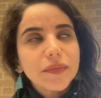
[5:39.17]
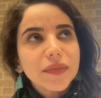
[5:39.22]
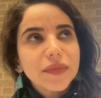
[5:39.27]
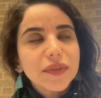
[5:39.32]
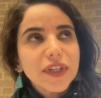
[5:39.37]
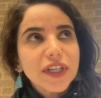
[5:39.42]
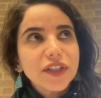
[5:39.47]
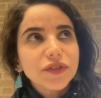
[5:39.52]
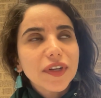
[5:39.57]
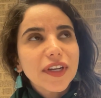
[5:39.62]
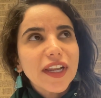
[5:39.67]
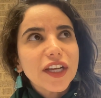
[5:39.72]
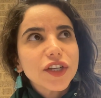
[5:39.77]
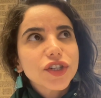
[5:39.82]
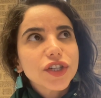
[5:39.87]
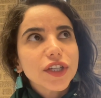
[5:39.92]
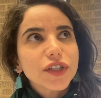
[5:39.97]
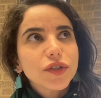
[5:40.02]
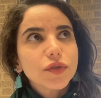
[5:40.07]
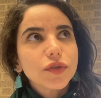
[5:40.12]
in
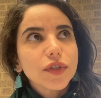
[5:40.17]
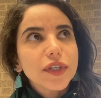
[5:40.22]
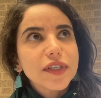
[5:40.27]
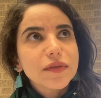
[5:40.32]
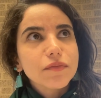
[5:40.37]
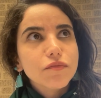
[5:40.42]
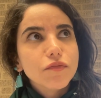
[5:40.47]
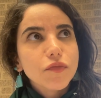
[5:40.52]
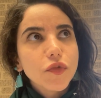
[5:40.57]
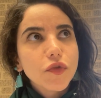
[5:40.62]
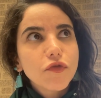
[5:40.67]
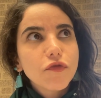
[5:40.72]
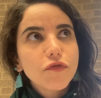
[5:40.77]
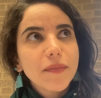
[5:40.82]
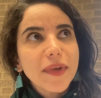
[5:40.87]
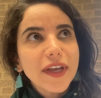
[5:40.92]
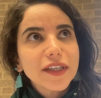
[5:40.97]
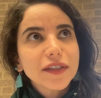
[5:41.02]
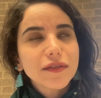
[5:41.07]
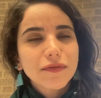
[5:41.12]
relation to this
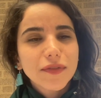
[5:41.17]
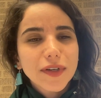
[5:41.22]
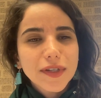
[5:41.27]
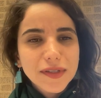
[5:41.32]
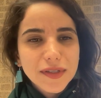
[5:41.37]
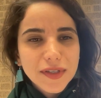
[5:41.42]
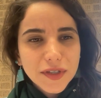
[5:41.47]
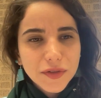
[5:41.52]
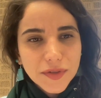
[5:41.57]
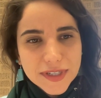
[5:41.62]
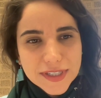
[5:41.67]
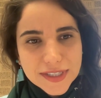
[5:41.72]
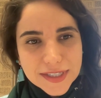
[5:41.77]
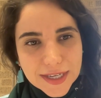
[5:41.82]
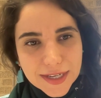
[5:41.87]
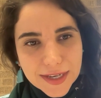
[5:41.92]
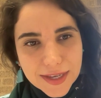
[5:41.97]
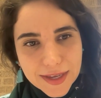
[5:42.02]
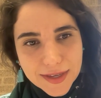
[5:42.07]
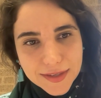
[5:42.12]
movement was the
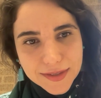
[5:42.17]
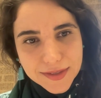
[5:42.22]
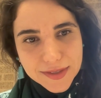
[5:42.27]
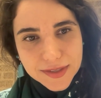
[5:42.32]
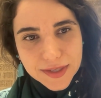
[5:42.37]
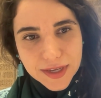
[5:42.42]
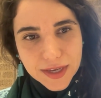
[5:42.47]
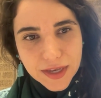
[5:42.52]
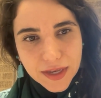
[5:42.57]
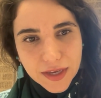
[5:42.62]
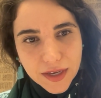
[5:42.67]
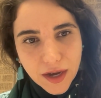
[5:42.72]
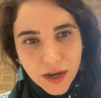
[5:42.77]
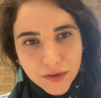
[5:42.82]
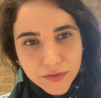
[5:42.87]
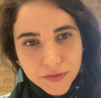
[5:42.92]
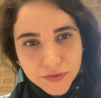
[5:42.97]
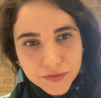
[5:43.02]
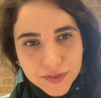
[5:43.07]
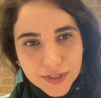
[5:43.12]
resiliency
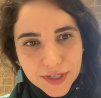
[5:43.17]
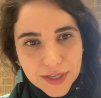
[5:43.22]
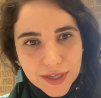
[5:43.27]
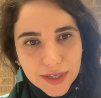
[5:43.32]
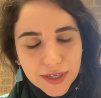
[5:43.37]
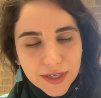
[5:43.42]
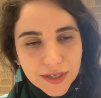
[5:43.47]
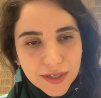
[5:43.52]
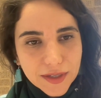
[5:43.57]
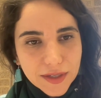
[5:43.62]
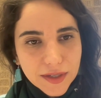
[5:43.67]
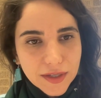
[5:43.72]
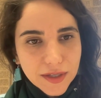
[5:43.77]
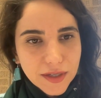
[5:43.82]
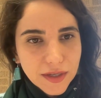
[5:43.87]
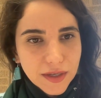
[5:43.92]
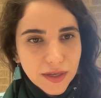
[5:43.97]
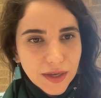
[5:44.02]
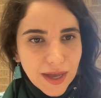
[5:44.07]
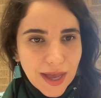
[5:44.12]
of the
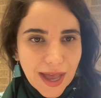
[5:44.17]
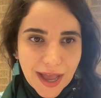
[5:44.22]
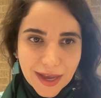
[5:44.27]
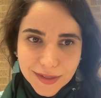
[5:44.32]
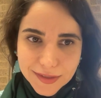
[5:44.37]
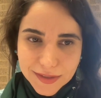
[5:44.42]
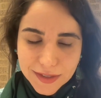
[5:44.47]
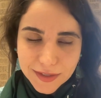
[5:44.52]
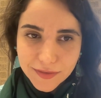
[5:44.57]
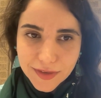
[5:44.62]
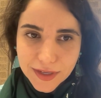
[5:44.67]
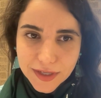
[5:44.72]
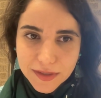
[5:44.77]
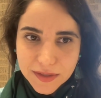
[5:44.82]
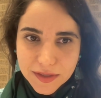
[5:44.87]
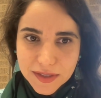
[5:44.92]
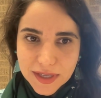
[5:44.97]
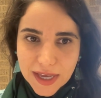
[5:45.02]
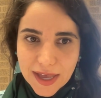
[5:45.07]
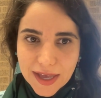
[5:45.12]

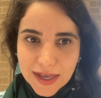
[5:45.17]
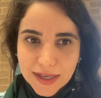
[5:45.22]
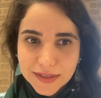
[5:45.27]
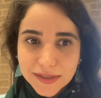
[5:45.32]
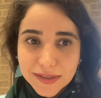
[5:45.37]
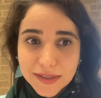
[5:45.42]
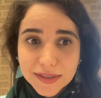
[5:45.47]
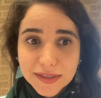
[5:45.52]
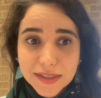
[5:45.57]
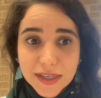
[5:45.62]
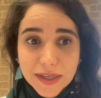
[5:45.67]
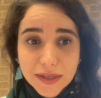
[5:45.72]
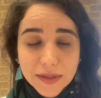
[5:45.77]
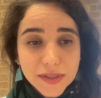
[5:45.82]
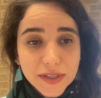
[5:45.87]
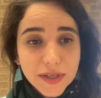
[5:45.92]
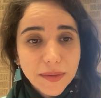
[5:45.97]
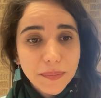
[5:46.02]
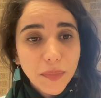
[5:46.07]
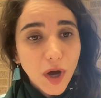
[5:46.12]
activists and
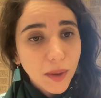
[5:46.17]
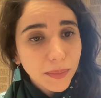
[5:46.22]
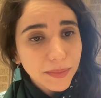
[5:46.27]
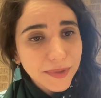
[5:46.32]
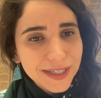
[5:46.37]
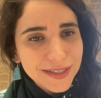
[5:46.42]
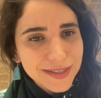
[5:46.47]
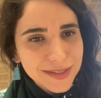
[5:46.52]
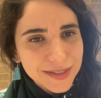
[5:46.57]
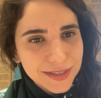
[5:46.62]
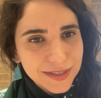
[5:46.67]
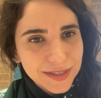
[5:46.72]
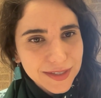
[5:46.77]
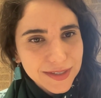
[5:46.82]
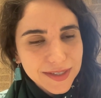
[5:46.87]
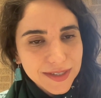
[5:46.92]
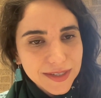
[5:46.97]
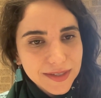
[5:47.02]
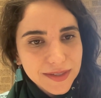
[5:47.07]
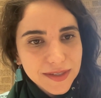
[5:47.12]
the public
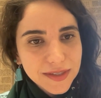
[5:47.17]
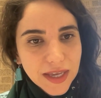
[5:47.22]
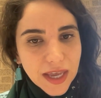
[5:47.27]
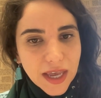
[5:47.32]
citizens,